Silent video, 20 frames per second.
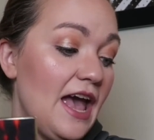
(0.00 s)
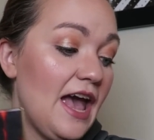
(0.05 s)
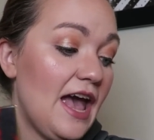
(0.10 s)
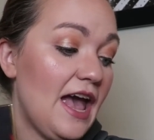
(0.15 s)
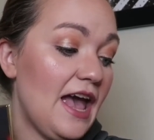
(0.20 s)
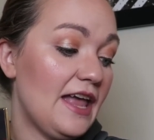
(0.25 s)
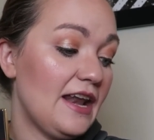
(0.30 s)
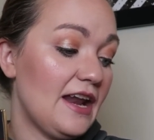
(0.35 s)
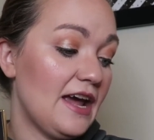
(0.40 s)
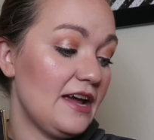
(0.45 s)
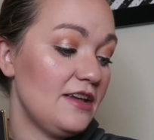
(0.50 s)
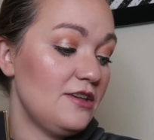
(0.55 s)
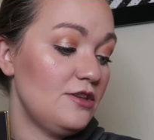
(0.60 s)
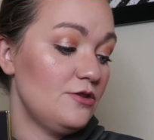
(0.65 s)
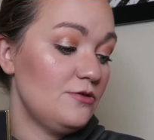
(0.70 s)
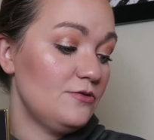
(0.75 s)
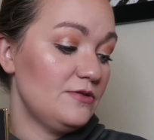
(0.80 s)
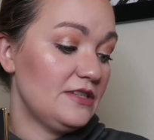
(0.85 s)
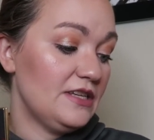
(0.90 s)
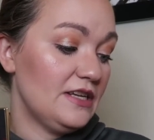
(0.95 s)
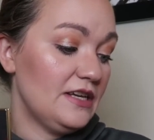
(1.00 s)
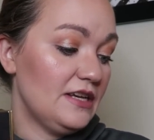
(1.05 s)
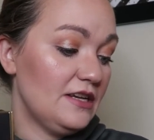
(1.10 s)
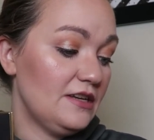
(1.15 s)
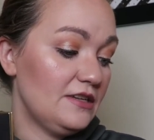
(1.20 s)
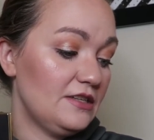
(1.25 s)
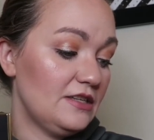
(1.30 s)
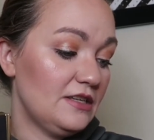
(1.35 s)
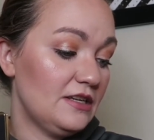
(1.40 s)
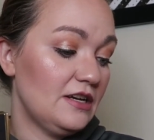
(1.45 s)
and I used
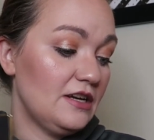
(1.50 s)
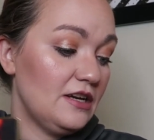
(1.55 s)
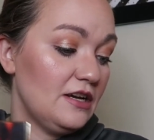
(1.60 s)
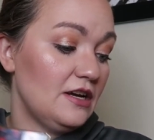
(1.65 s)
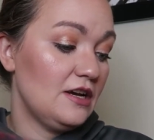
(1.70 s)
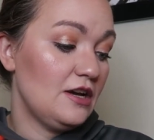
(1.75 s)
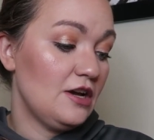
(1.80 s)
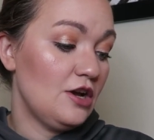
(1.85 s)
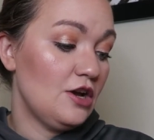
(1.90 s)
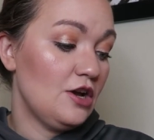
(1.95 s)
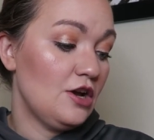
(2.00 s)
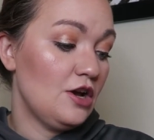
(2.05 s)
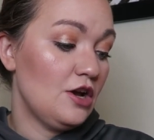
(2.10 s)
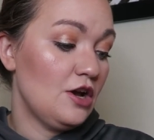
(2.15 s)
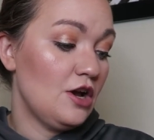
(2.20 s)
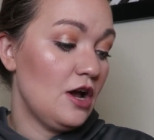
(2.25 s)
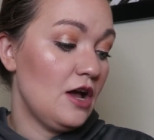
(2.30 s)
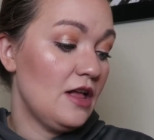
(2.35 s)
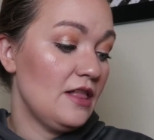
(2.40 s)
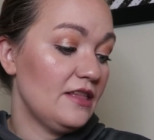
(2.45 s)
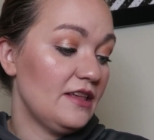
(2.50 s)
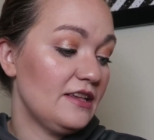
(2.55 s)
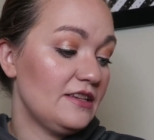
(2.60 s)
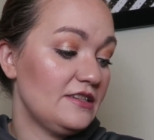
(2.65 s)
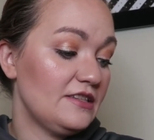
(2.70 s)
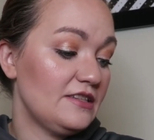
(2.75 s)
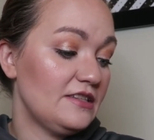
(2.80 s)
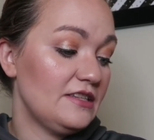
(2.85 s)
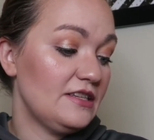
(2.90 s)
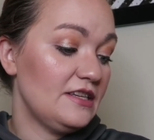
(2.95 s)
it,
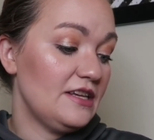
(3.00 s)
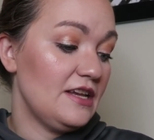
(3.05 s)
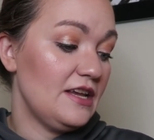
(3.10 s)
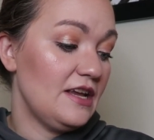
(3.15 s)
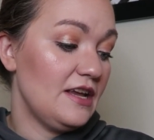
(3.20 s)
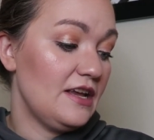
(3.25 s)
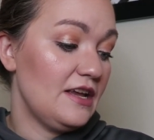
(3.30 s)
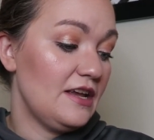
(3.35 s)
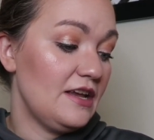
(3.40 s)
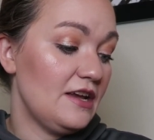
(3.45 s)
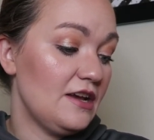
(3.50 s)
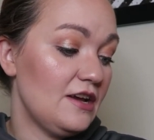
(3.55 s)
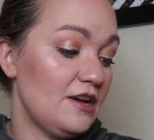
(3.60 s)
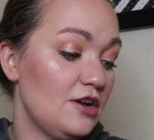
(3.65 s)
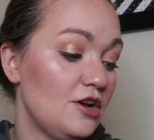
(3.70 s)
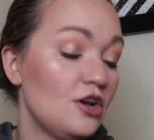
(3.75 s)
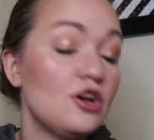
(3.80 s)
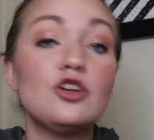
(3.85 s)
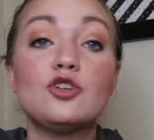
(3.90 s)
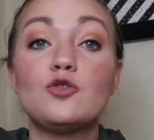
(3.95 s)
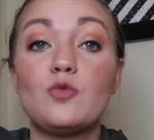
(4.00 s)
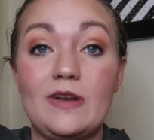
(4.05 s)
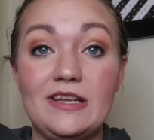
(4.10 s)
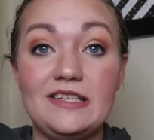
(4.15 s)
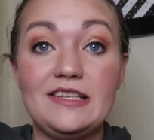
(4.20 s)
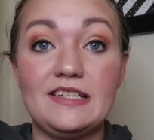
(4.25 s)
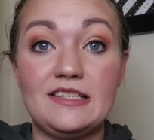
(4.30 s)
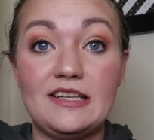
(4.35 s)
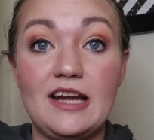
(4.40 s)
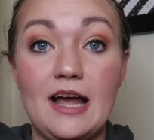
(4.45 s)
let's see,
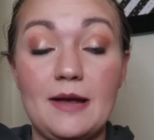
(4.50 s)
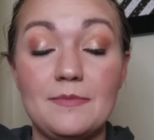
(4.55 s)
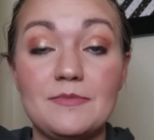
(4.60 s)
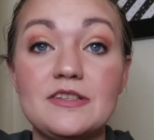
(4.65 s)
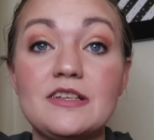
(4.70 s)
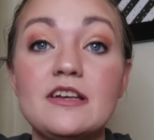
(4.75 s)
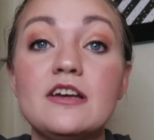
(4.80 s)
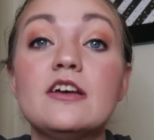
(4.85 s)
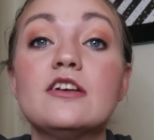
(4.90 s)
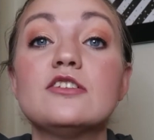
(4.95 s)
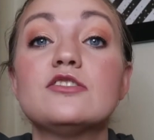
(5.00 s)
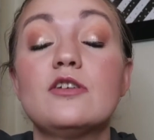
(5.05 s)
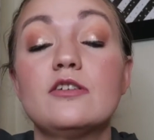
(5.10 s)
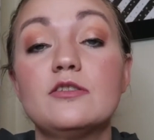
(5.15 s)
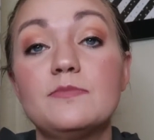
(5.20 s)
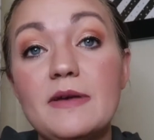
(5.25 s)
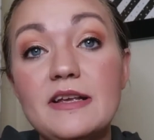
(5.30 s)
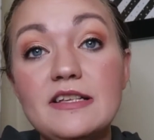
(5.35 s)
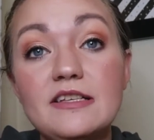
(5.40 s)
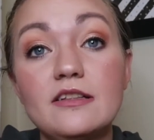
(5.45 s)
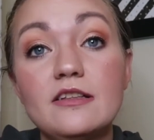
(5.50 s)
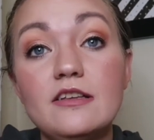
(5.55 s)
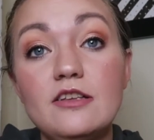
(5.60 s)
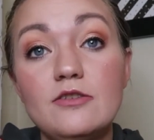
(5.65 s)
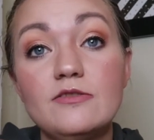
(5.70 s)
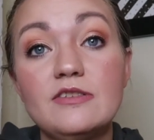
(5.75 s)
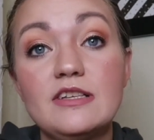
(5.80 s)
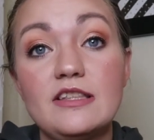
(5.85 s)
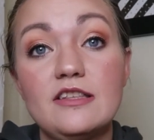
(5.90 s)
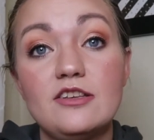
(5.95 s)
26 times. So I was basically
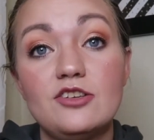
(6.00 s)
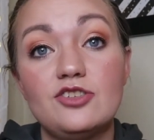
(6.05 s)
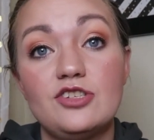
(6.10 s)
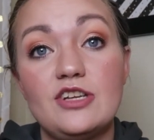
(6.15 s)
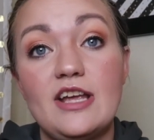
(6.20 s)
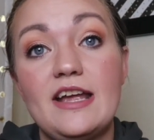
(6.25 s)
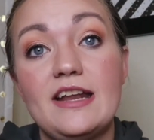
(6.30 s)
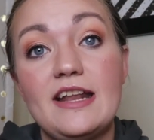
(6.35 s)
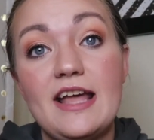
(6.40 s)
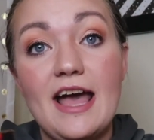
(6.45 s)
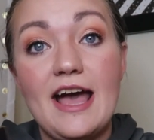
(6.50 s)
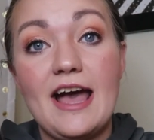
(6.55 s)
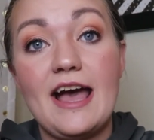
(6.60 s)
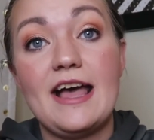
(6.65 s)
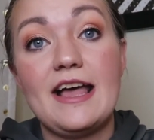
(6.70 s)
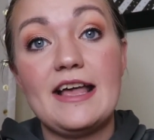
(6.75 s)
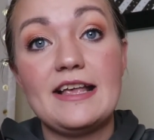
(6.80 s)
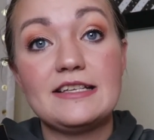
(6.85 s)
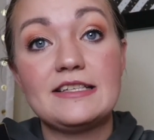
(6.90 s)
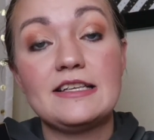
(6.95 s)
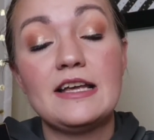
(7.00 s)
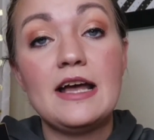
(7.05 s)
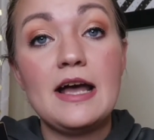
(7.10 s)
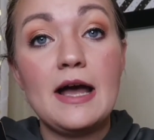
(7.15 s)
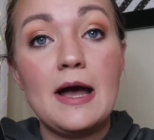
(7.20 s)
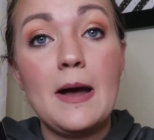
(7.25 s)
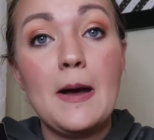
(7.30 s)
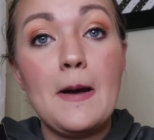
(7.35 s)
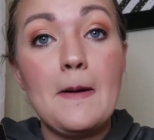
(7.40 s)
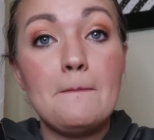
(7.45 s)
using this shade as
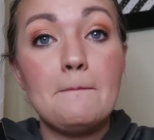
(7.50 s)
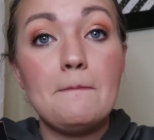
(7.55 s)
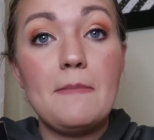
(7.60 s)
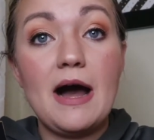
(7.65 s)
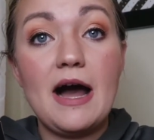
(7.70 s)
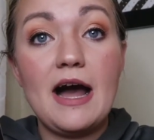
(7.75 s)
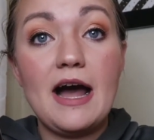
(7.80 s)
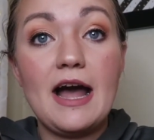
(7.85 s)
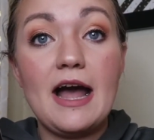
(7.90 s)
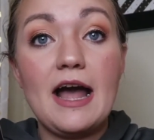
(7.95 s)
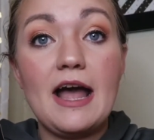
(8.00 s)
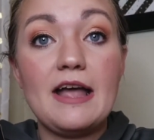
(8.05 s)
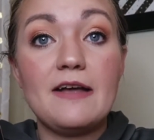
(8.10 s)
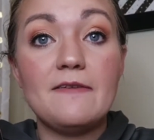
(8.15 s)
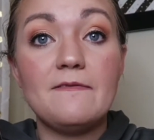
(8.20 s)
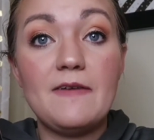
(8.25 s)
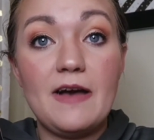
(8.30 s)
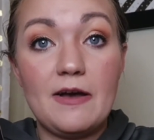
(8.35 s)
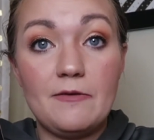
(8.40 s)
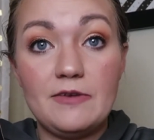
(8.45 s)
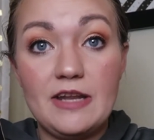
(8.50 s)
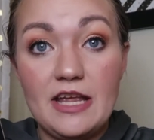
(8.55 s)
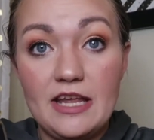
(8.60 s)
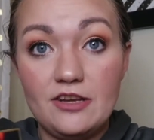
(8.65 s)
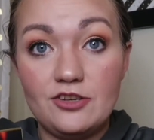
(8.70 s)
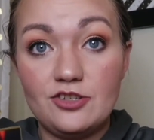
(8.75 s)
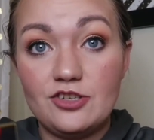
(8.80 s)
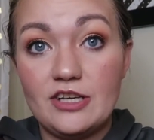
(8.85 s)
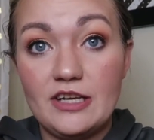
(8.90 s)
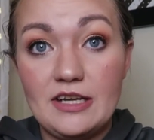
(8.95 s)
my
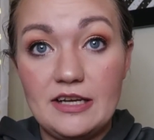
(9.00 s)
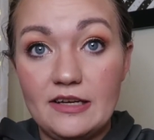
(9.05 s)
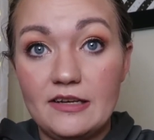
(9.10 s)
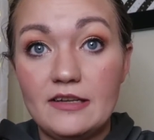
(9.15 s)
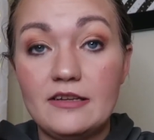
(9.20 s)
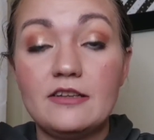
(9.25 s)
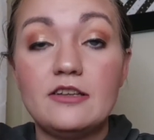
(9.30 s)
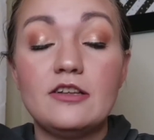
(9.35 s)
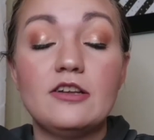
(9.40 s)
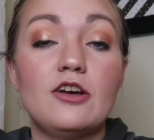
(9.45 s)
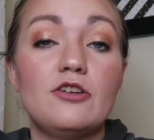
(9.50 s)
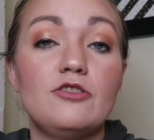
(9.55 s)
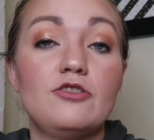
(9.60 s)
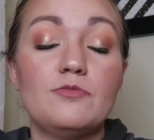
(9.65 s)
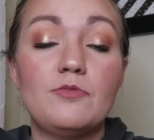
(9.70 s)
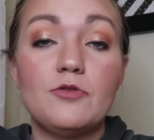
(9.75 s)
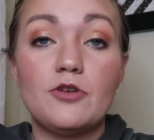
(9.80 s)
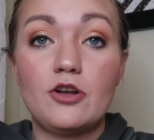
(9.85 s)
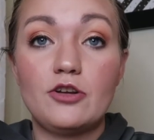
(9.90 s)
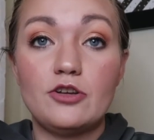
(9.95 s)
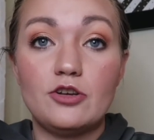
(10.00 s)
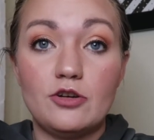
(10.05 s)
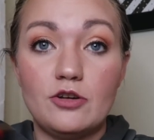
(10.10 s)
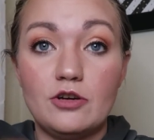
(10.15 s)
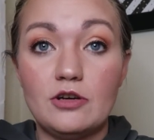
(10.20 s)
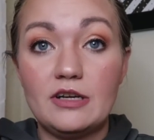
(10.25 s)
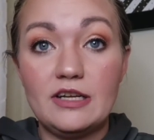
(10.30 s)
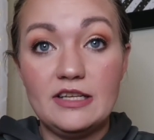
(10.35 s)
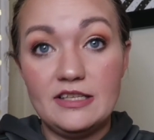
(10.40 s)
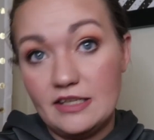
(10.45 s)
foundation. You know, you put on
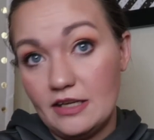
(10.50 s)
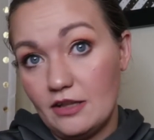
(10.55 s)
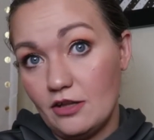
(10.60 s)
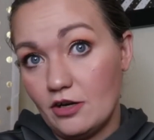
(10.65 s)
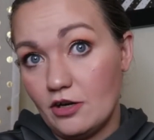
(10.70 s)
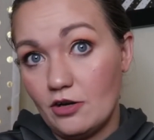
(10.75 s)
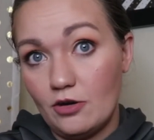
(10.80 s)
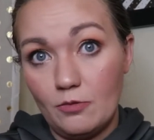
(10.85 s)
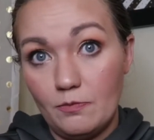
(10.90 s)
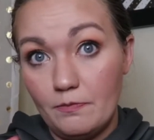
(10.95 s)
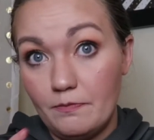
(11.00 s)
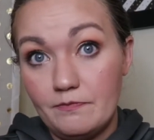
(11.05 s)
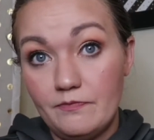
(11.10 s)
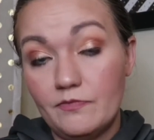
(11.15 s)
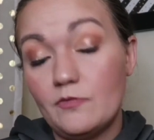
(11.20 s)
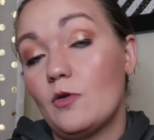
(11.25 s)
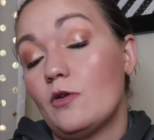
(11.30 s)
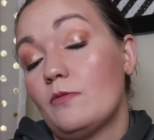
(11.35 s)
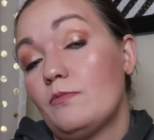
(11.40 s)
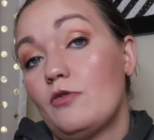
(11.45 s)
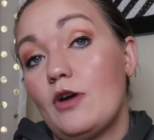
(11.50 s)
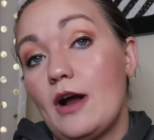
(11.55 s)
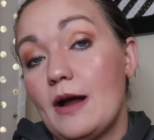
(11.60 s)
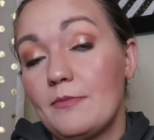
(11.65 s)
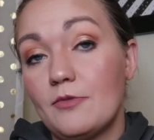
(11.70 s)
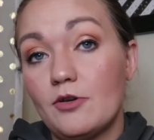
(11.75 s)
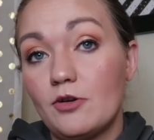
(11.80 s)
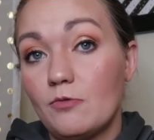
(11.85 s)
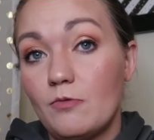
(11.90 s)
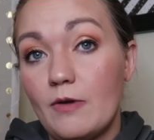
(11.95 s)
your concealer or
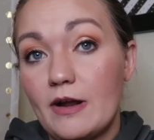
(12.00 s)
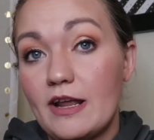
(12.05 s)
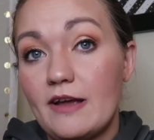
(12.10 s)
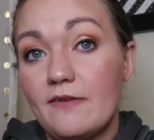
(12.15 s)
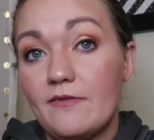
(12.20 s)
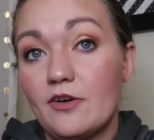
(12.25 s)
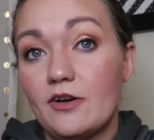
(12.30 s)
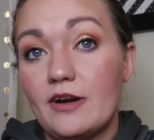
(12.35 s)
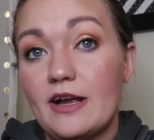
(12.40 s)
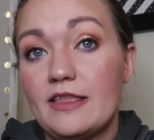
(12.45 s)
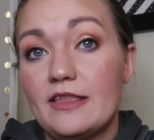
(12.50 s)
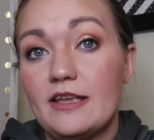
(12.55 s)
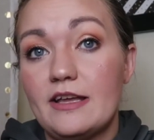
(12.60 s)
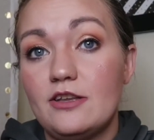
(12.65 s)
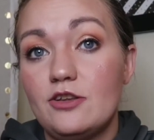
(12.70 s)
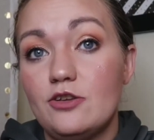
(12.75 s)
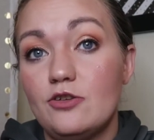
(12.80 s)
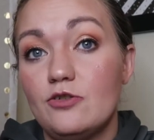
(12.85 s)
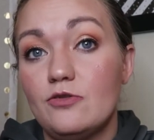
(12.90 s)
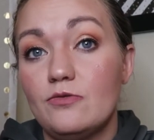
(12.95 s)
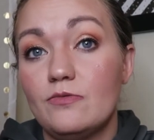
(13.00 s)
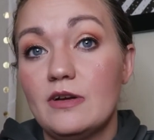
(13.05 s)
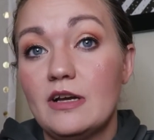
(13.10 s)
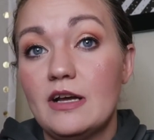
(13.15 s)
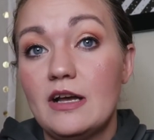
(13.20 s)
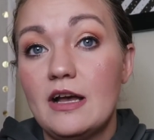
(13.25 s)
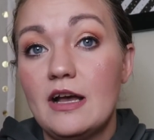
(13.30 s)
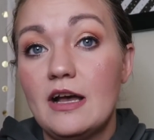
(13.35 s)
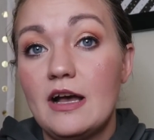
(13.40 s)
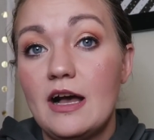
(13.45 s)
primer or whatever, and then you
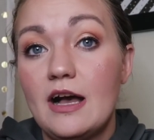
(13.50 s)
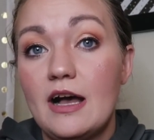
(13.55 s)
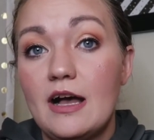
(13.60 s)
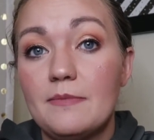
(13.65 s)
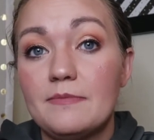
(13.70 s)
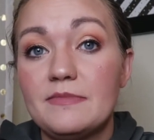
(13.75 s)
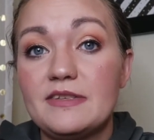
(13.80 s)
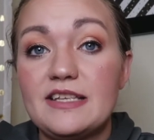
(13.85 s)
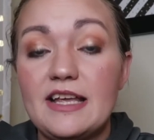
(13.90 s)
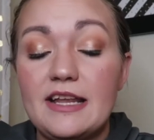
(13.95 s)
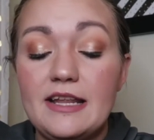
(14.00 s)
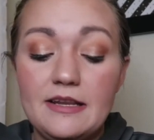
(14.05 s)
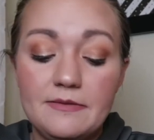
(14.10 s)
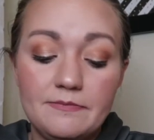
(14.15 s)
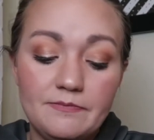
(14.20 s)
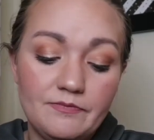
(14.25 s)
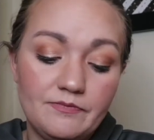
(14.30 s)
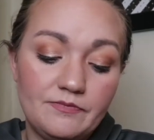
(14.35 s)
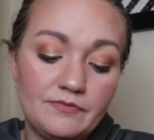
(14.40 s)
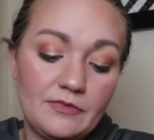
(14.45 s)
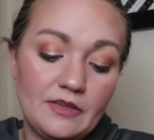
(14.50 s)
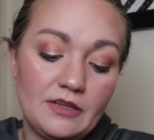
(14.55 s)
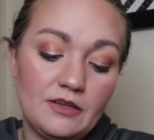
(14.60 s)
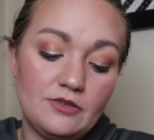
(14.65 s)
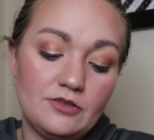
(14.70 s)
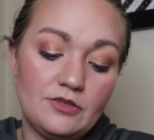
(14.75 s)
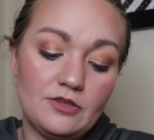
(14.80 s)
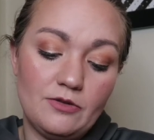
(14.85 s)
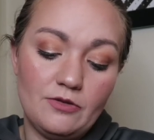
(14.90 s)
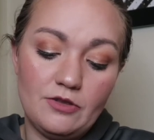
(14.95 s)
set it.
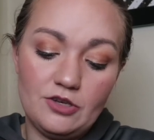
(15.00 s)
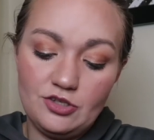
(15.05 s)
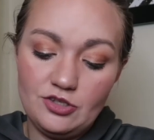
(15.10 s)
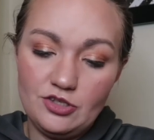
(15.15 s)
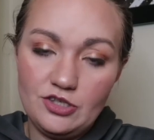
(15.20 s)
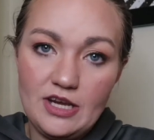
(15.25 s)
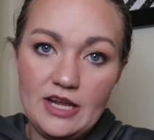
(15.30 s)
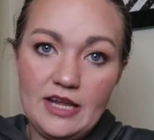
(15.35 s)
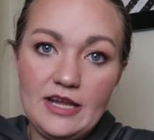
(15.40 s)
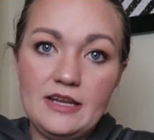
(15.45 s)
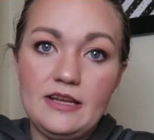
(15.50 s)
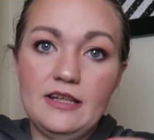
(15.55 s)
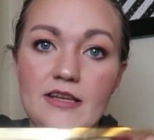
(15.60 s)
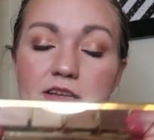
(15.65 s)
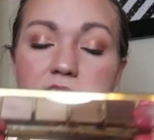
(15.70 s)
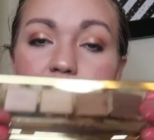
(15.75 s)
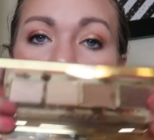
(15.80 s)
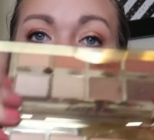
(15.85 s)
So the shade